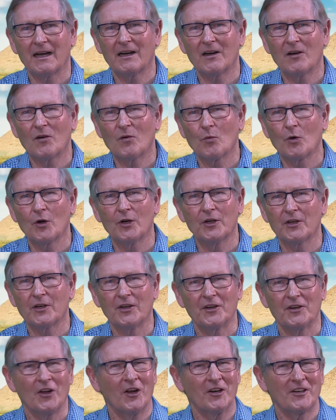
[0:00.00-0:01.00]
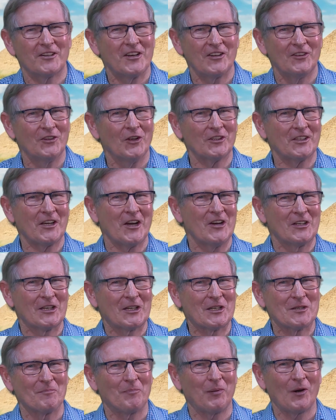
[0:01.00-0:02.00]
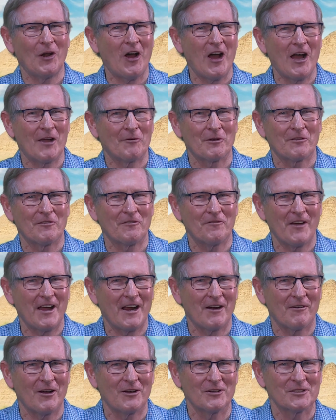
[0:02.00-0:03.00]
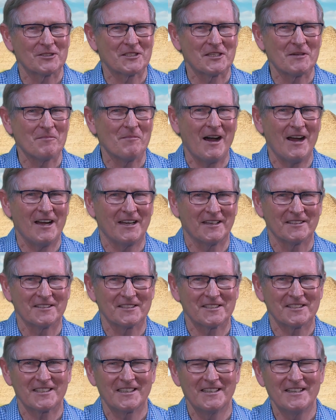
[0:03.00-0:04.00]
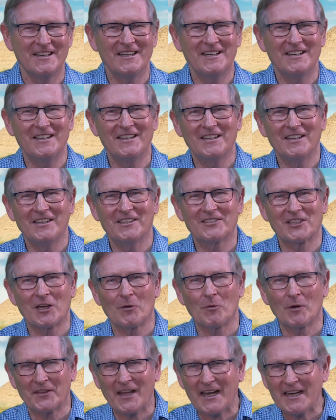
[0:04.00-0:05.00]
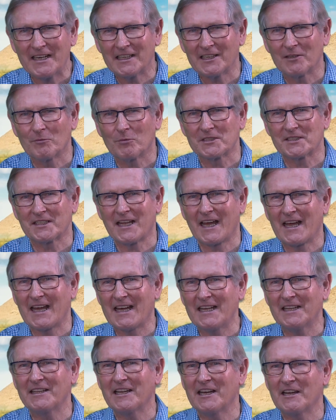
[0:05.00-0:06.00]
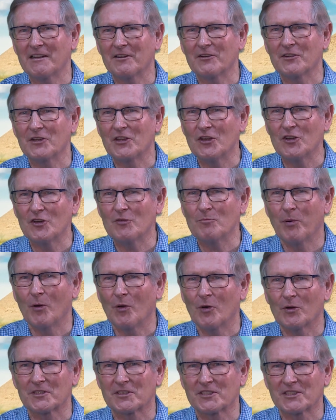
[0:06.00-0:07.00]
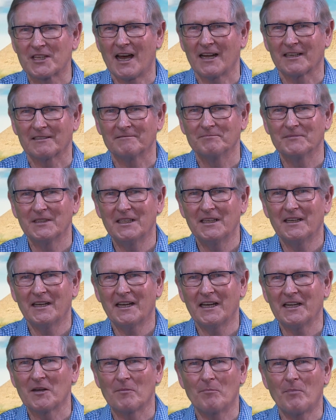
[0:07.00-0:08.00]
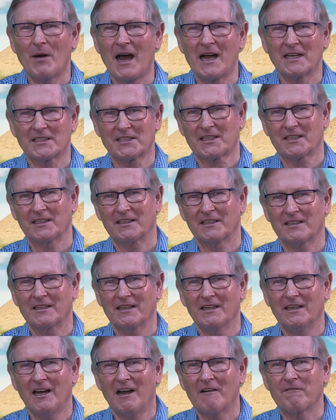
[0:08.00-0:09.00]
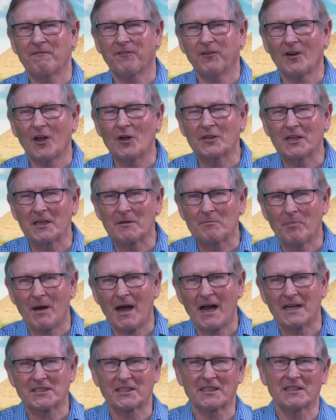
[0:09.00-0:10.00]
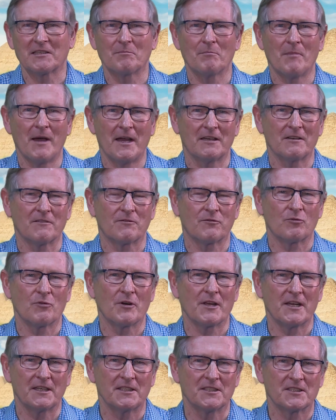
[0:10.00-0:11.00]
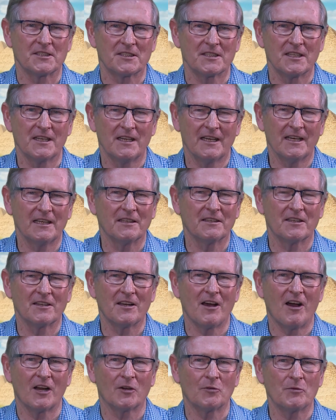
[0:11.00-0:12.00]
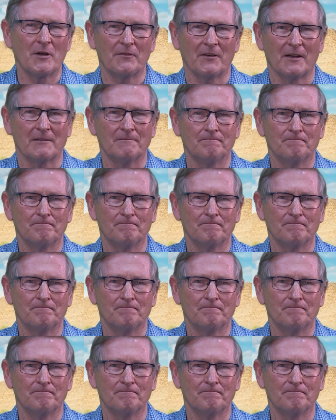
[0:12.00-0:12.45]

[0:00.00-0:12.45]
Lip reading: were not going to comply with Pharaoh's demands. So what they did was they hid their newborn son in a basket, a floating basket made of reeds in the Nile River.